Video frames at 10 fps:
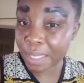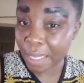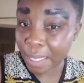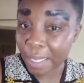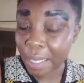
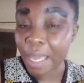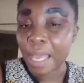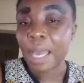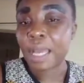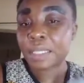doing
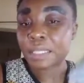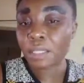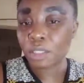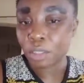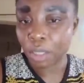that,
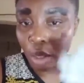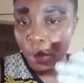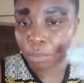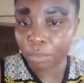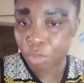more or
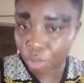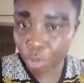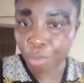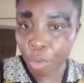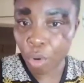less
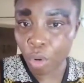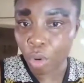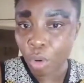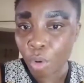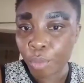like
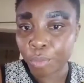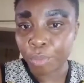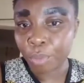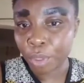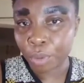creating
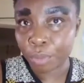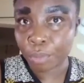bruises